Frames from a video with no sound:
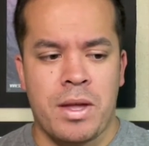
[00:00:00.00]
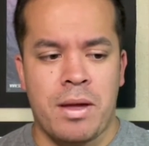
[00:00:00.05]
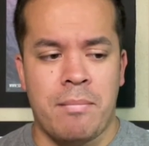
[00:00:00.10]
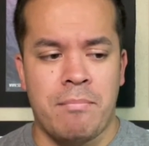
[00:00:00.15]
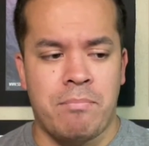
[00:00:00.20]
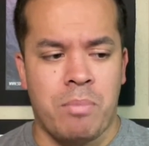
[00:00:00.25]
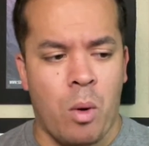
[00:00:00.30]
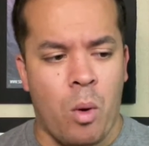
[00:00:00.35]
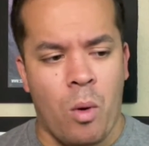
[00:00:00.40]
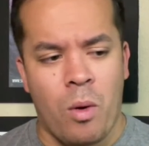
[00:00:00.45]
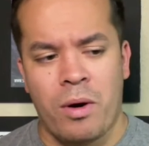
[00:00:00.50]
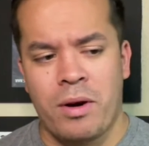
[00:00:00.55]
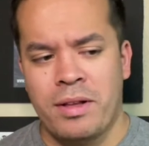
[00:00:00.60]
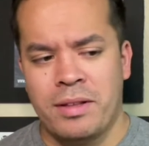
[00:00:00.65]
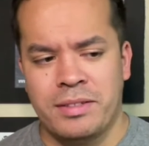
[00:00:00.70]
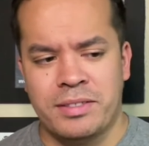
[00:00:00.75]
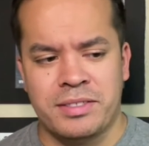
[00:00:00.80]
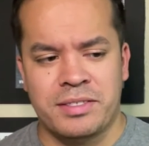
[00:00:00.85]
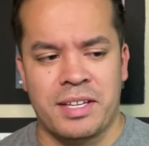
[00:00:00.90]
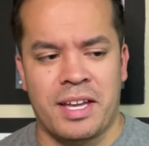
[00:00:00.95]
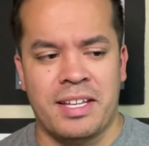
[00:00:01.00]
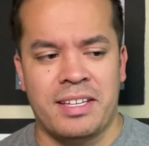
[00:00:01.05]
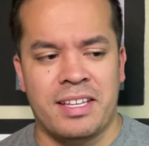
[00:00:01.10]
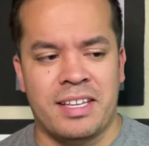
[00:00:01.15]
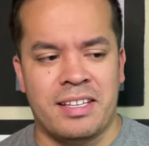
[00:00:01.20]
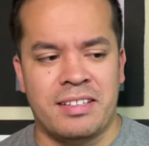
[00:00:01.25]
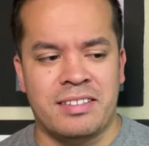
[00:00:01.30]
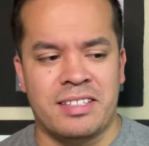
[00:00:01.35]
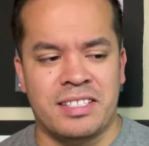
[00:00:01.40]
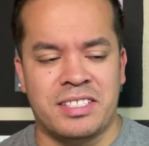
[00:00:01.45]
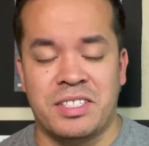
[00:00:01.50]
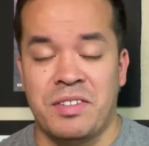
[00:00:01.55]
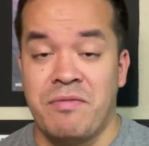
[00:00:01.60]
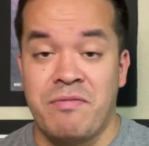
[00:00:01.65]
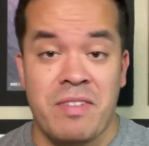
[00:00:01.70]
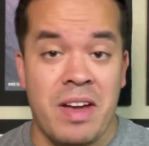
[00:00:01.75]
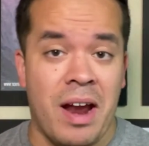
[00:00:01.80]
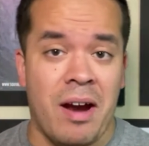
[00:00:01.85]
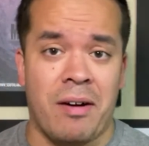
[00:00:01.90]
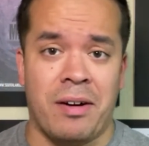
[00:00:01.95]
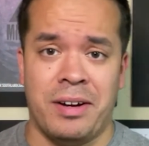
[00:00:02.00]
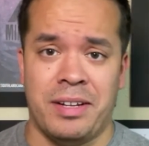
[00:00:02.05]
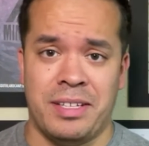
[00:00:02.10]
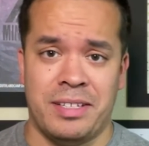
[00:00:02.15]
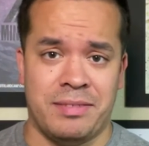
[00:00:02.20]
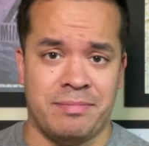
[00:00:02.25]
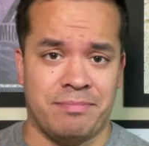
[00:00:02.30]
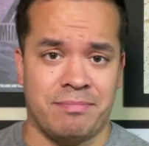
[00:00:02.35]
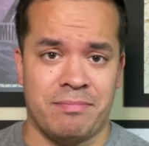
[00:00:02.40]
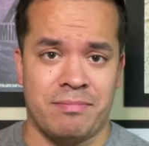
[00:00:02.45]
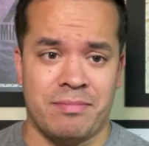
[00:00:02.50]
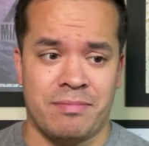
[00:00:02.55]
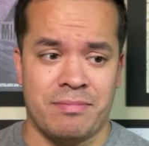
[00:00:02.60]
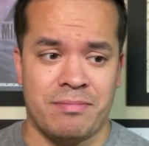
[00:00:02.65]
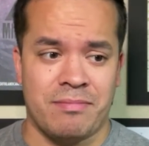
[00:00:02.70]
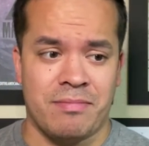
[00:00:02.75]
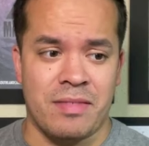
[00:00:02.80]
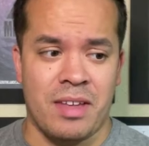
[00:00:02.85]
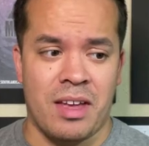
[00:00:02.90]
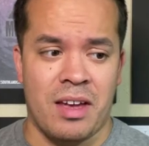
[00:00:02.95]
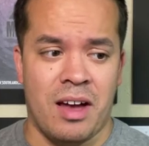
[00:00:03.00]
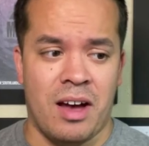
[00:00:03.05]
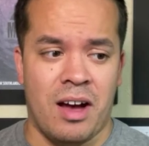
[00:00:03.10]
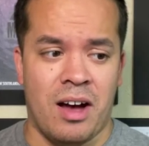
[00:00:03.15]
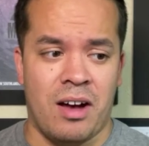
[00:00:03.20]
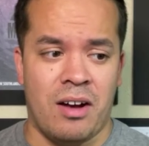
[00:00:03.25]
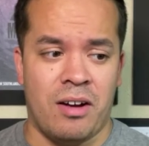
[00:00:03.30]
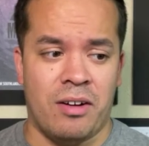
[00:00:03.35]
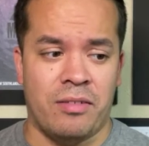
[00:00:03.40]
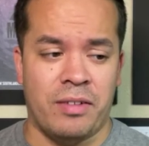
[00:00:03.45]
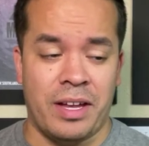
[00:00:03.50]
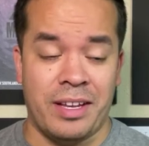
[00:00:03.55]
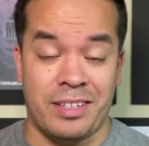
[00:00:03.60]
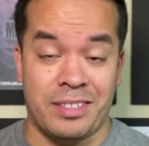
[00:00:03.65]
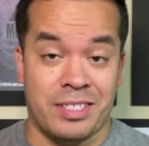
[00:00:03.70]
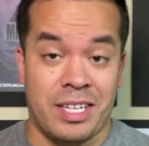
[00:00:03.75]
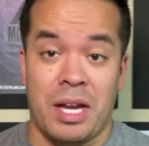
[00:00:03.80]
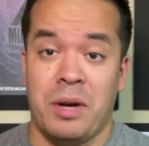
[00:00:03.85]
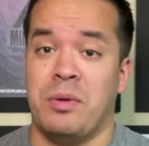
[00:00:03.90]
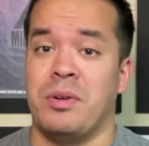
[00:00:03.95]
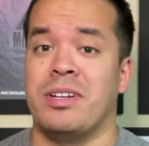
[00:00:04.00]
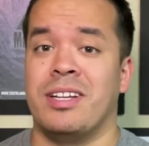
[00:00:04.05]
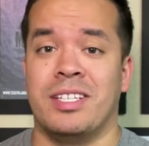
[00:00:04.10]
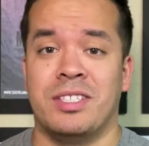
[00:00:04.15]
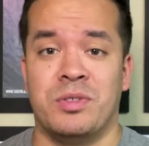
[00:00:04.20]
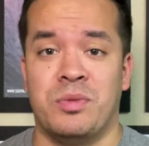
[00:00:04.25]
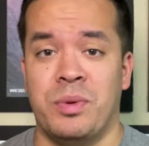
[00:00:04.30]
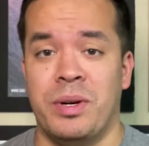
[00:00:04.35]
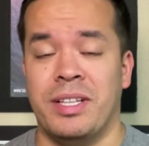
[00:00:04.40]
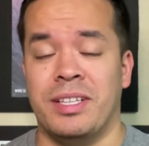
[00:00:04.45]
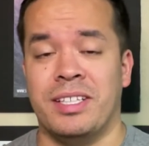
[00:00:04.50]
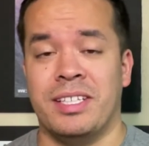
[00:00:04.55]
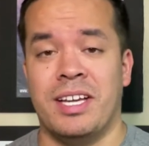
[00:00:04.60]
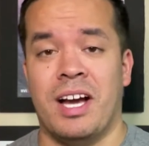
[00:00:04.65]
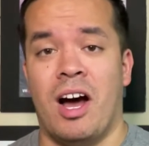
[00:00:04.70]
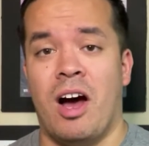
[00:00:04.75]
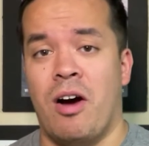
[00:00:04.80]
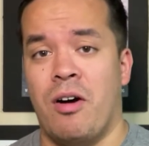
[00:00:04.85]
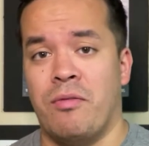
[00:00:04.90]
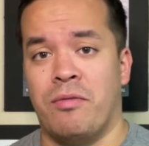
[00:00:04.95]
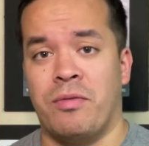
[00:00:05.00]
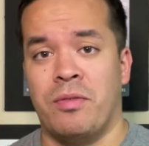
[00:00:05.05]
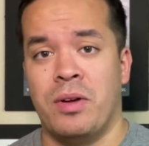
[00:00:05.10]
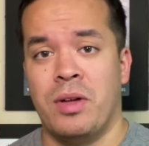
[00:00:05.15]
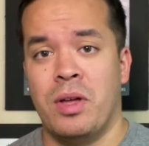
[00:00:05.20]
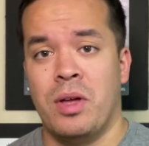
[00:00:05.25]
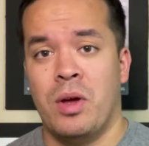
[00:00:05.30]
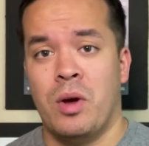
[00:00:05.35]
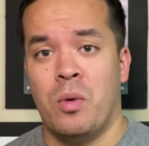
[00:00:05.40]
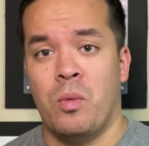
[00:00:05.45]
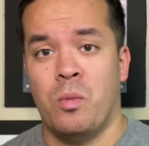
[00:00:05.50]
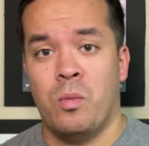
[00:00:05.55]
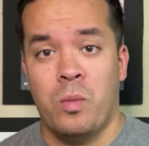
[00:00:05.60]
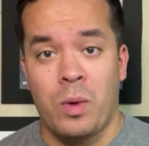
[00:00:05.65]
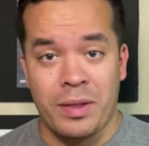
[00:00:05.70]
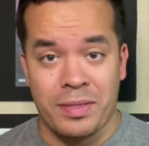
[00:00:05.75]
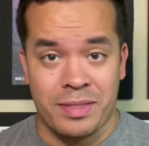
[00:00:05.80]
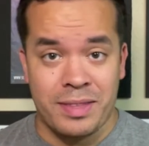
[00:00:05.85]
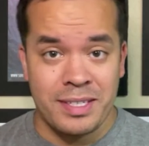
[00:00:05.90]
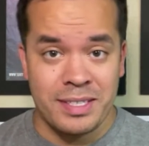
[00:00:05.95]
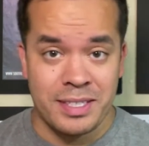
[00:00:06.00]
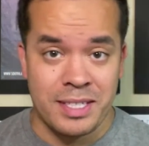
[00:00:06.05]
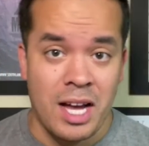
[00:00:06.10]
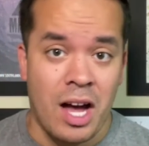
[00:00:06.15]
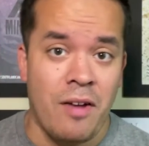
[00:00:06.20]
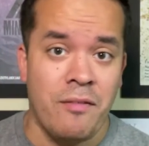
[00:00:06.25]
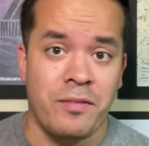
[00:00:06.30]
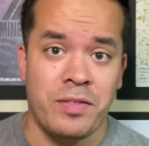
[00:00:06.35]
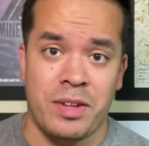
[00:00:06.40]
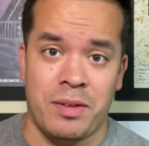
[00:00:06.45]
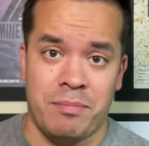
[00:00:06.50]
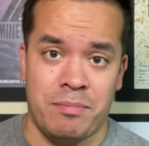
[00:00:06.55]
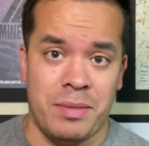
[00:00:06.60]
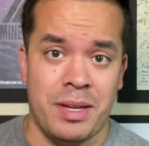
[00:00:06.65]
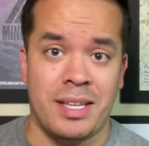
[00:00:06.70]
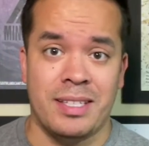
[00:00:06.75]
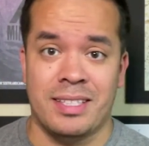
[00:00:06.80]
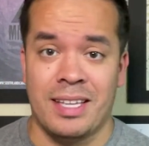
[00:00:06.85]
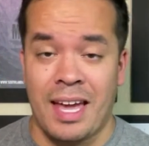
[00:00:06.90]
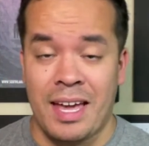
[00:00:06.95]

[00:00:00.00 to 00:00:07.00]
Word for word: importance and the, the severity uh, and the sacredness, really, of what this covenant means.